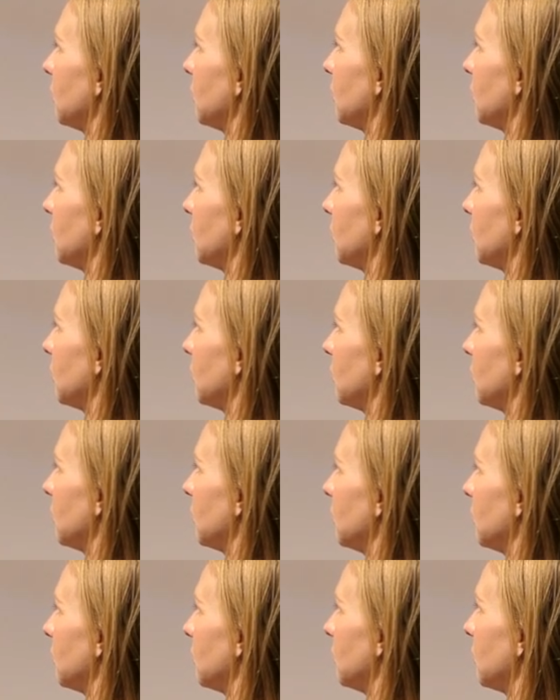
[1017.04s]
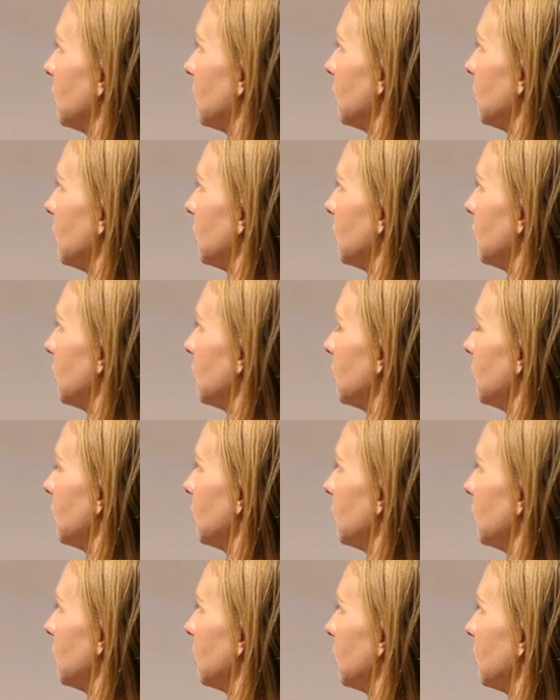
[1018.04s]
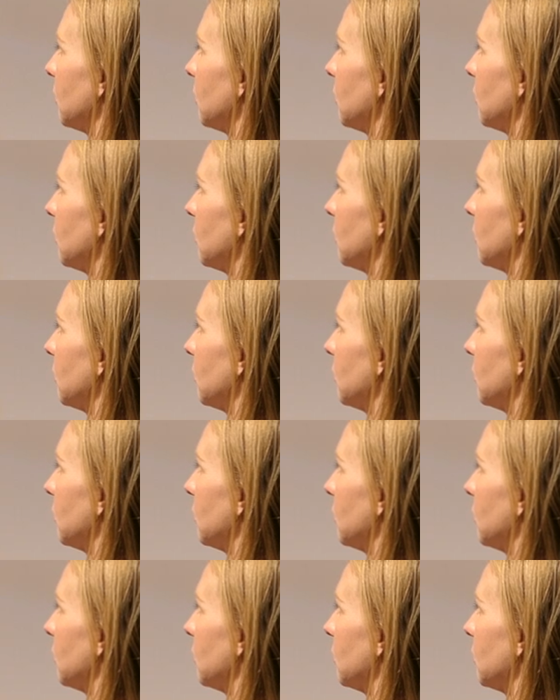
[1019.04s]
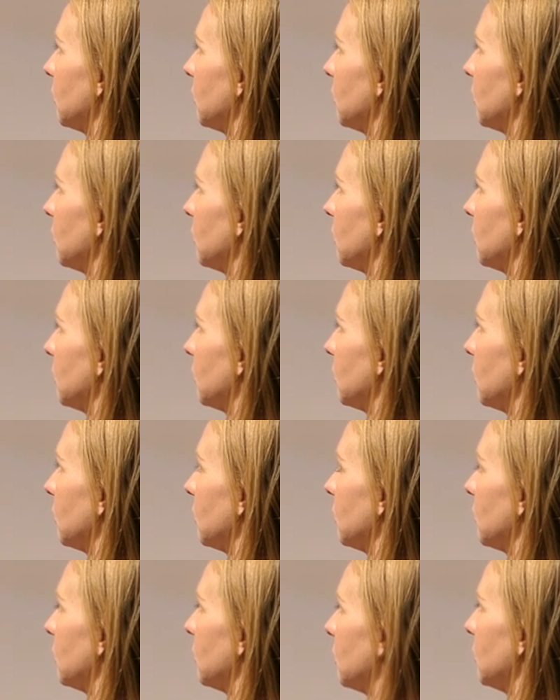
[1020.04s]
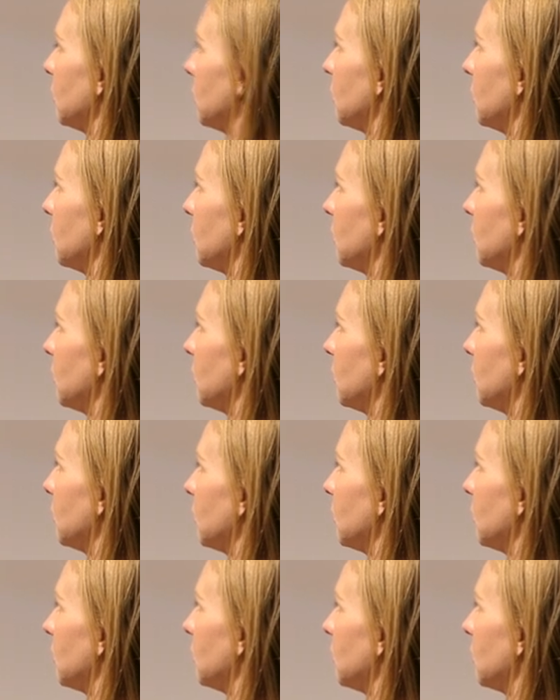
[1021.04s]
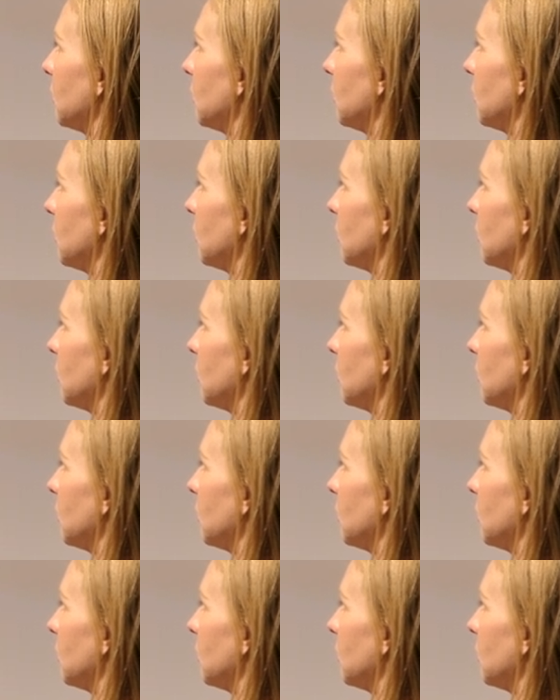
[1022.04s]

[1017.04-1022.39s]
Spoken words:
No words are spoken by the person on screen.